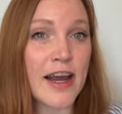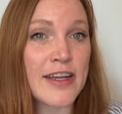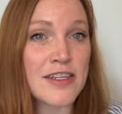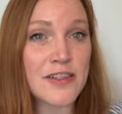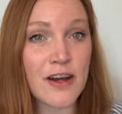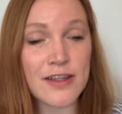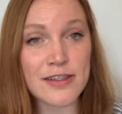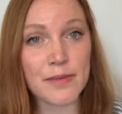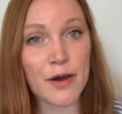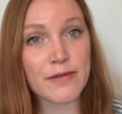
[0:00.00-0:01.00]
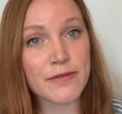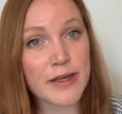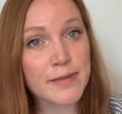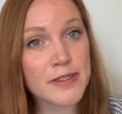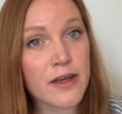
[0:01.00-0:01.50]
I just got some off of
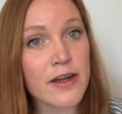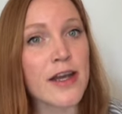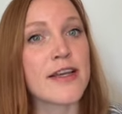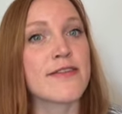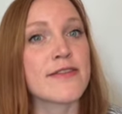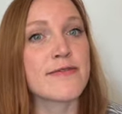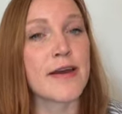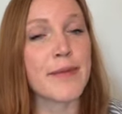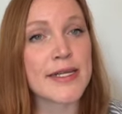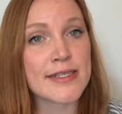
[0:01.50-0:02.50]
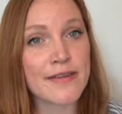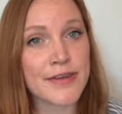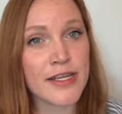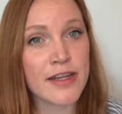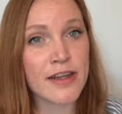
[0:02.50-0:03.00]
Amazon. I used
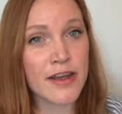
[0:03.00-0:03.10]
5x7